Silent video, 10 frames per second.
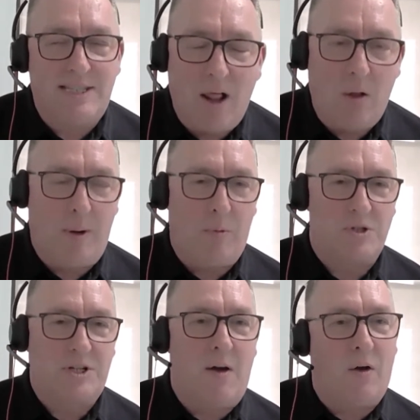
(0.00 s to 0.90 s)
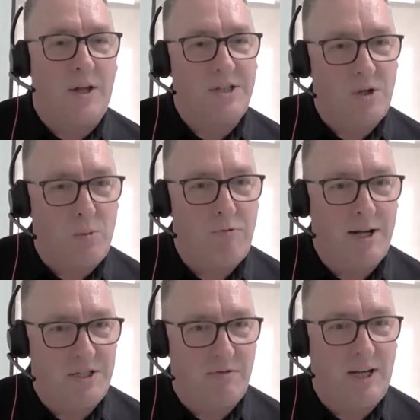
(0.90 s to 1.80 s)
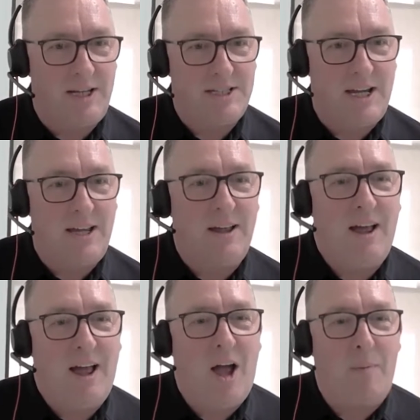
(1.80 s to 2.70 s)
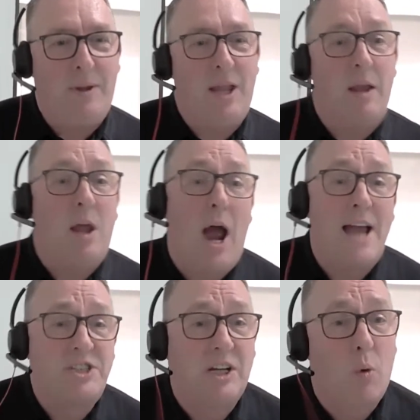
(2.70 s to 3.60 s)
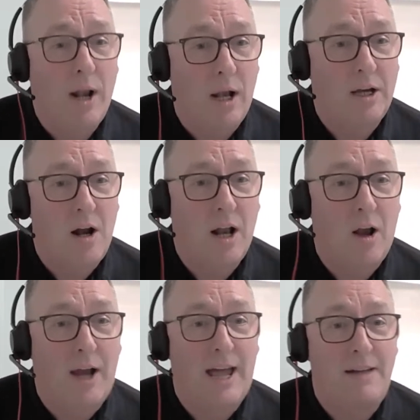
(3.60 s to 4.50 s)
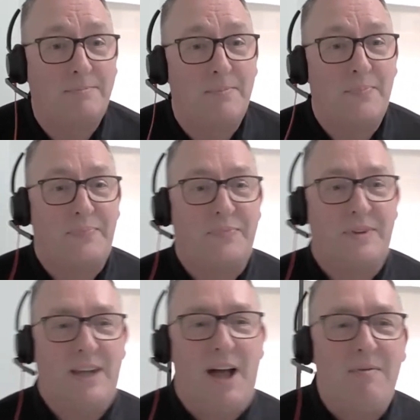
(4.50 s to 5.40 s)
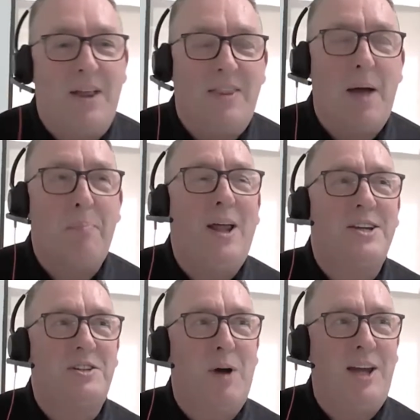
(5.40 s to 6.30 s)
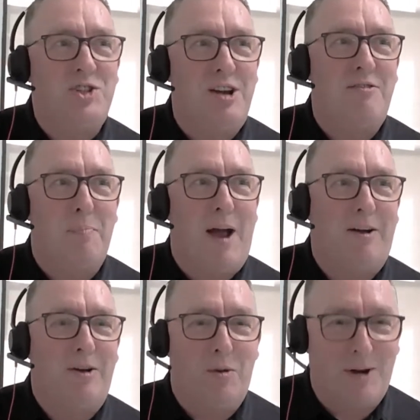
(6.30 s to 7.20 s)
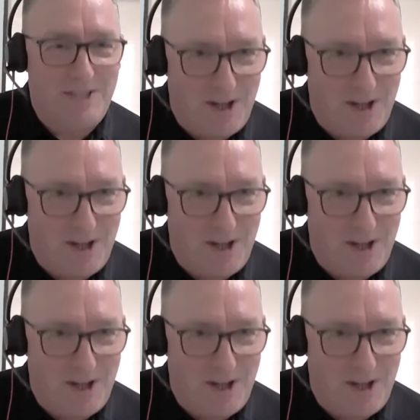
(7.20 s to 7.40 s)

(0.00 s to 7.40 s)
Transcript: tell people what's going on until we're ready to release it. Um, and, and I actually quite kind of like that that that plays to my engineering background, not my